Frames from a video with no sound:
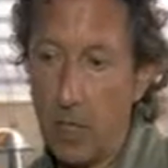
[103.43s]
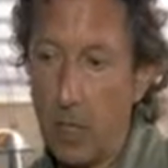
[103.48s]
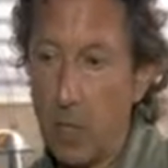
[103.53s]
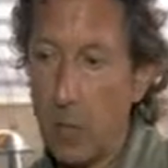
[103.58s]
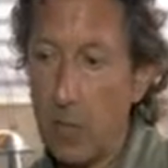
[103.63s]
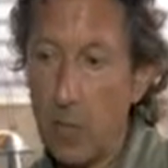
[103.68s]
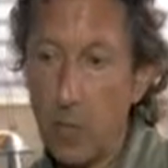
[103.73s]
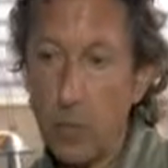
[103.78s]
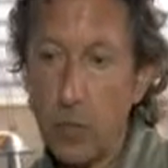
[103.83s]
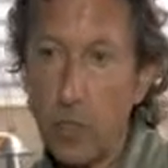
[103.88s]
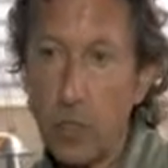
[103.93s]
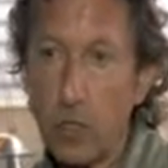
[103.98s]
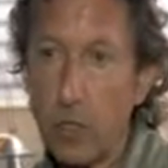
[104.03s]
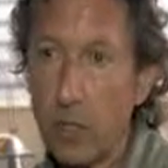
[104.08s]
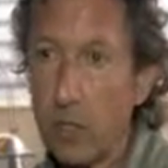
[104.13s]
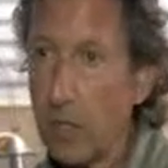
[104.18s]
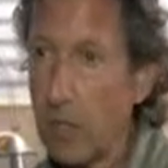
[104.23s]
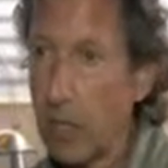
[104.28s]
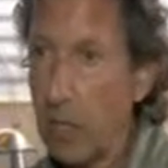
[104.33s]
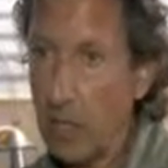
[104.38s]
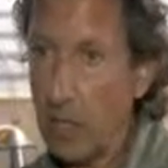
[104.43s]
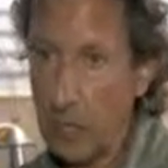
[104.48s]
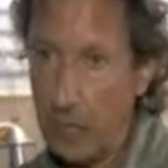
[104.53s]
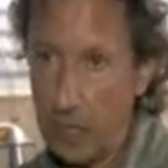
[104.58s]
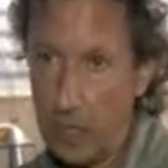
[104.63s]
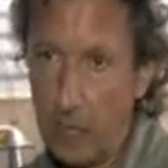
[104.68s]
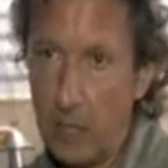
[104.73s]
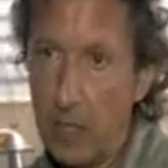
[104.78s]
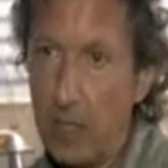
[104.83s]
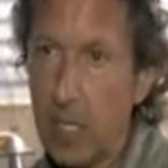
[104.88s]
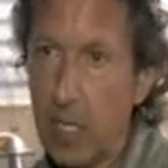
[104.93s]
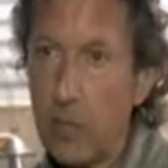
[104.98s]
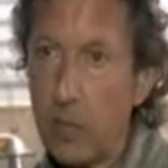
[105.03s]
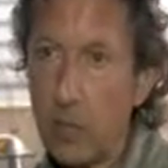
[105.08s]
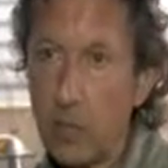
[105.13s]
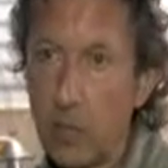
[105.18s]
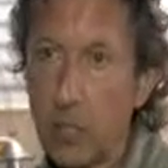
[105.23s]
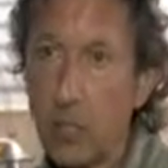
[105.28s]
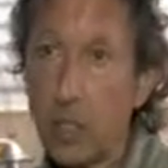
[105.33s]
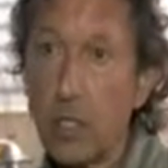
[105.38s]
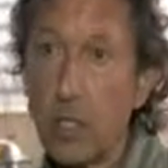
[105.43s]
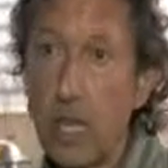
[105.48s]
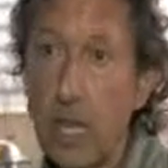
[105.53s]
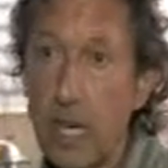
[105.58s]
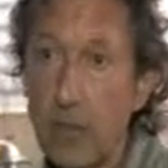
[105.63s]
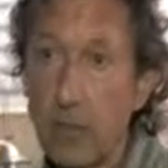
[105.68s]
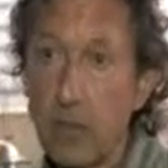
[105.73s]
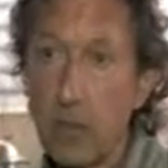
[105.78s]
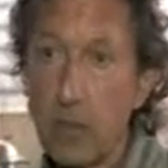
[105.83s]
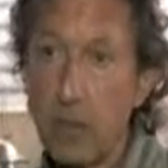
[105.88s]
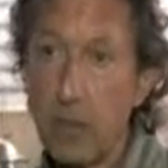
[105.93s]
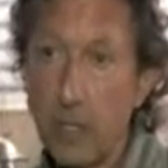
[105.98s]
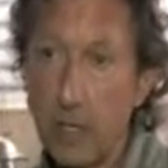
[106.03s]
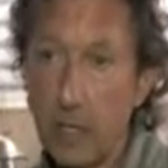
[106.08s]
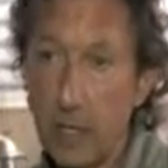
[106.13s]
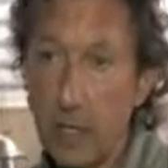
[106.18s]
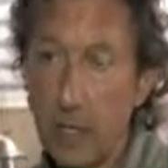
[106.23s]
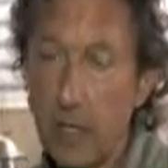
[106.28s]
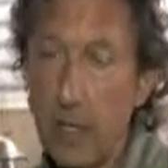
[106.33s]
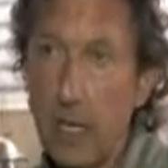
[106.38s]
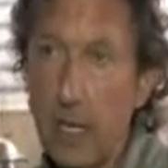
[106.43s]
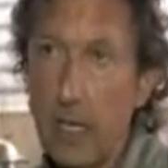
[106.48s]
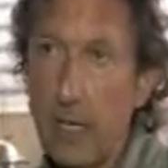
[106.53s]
computer that he named the Turk after the